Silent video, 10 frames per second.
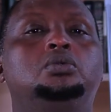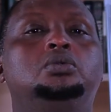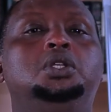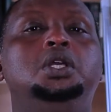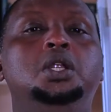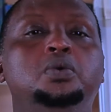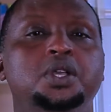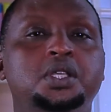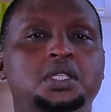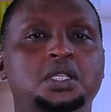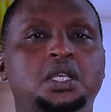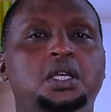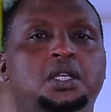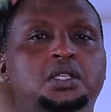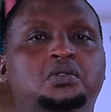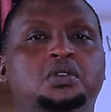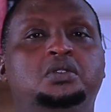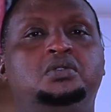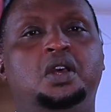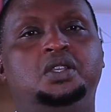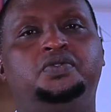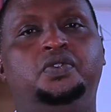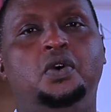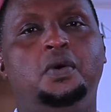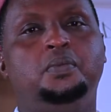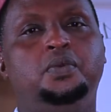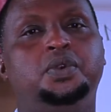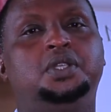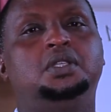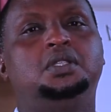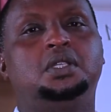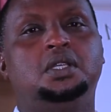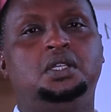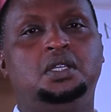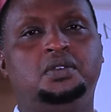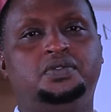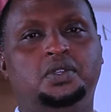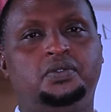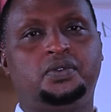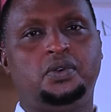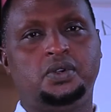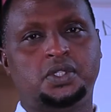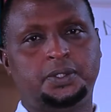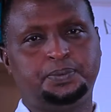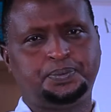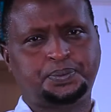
deal with discrete transform, which is DFT, of course.